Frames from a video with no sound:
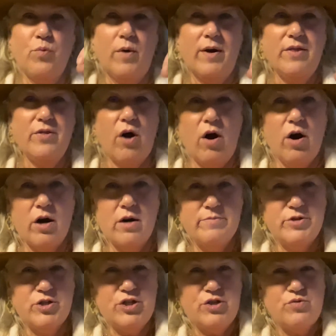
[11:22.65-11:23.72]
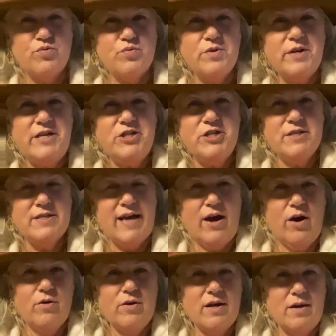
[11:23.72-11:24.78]
one of the arms just reaches
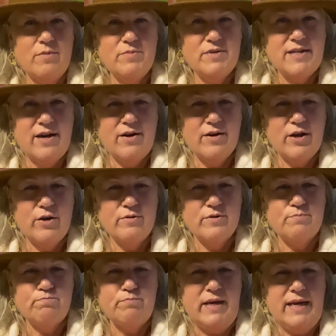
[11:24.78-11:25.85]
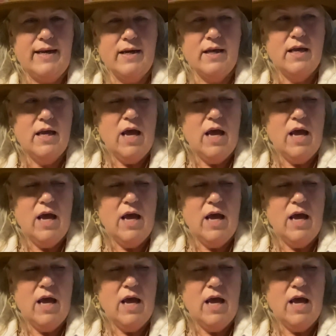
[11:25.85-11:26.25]
out comes down and goes bink